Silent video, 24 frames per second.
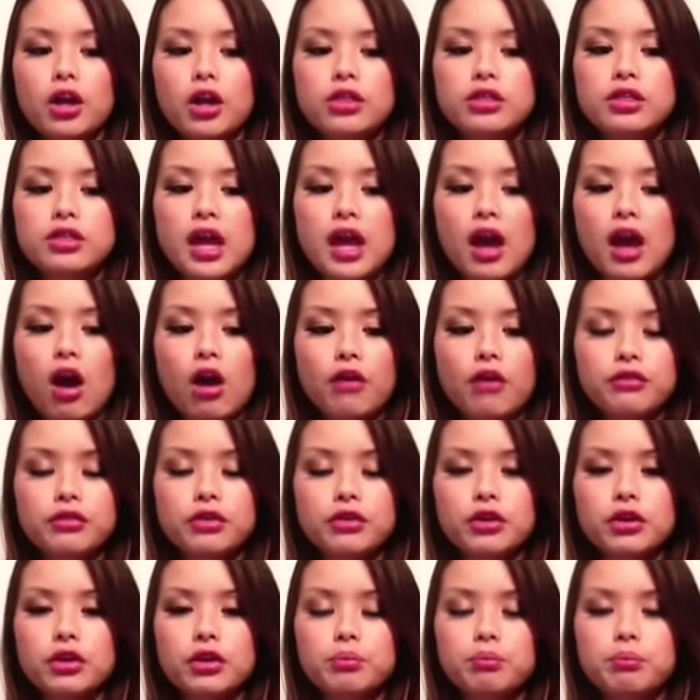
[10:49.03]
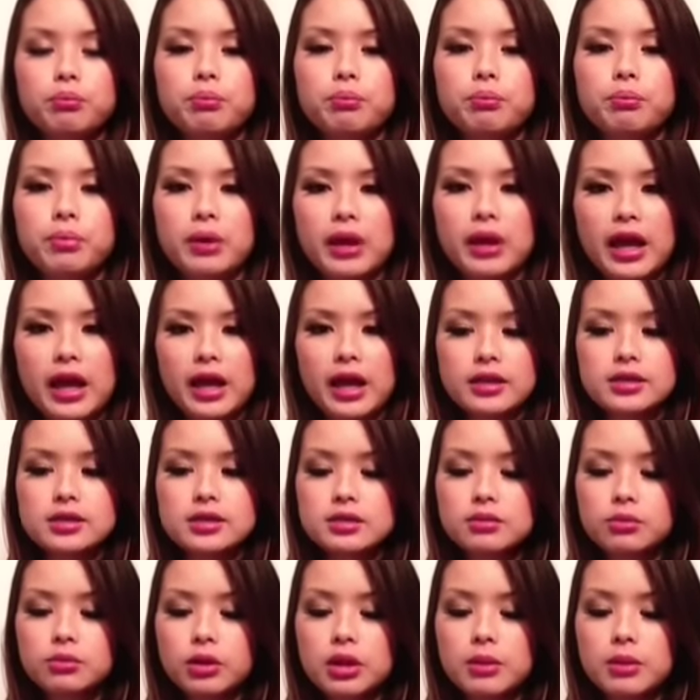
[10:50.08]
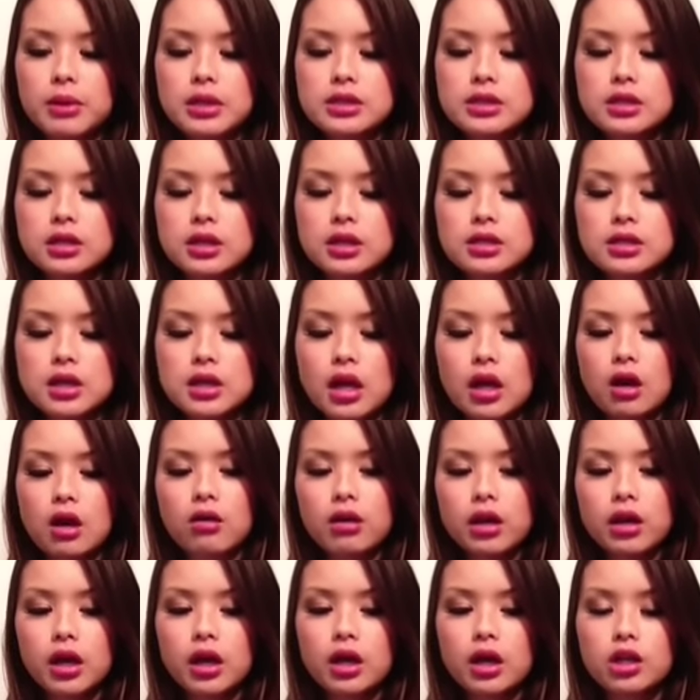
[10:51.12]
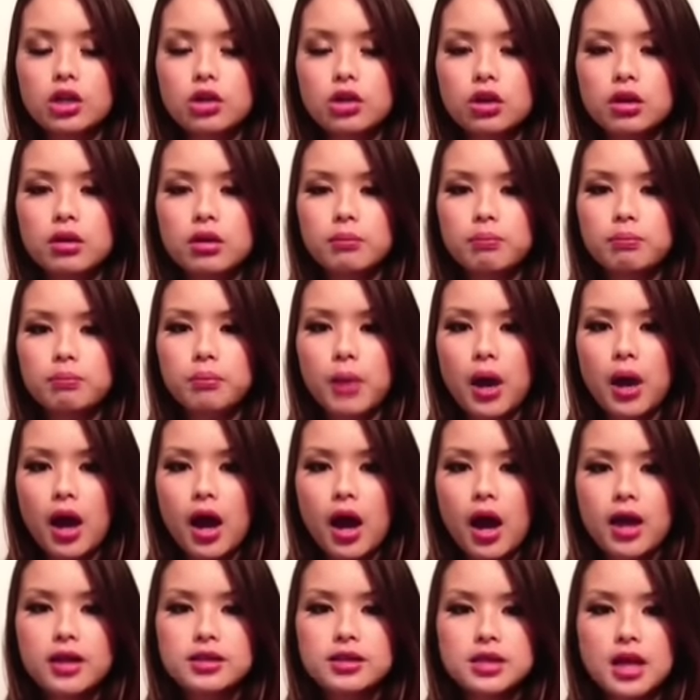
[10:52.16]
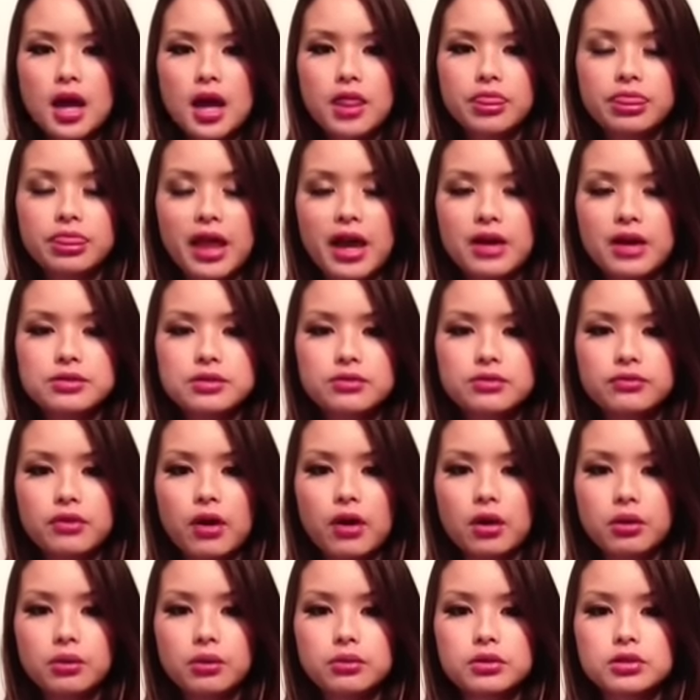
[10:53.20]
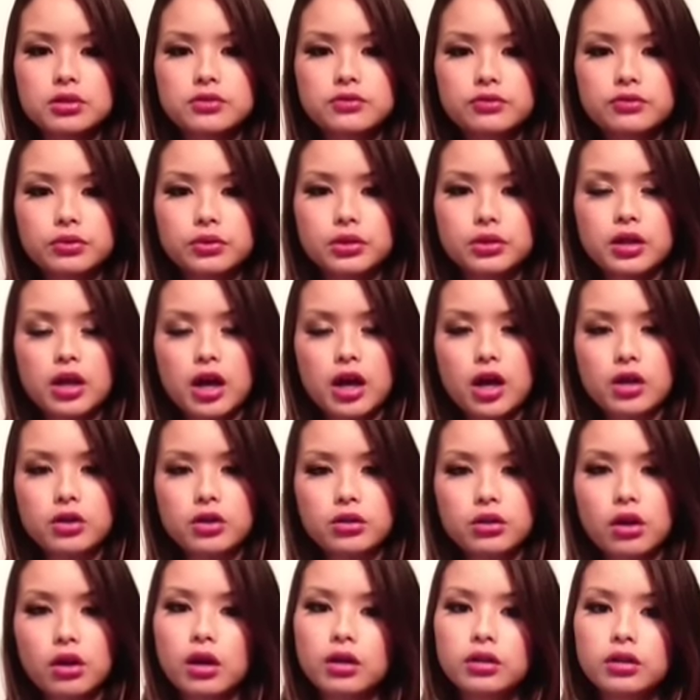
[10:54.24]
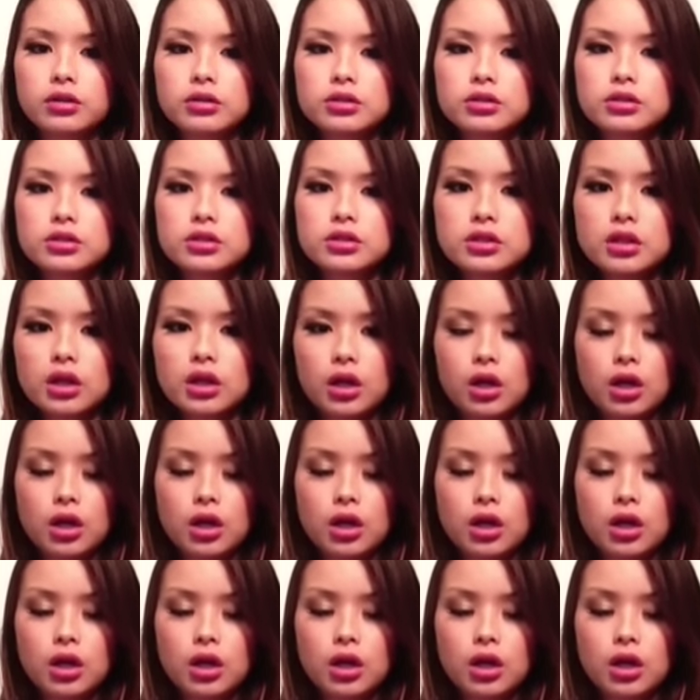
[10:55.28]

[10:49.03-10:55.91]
they offer plans where they basically say, okay, you can buy 10,000 followers for $100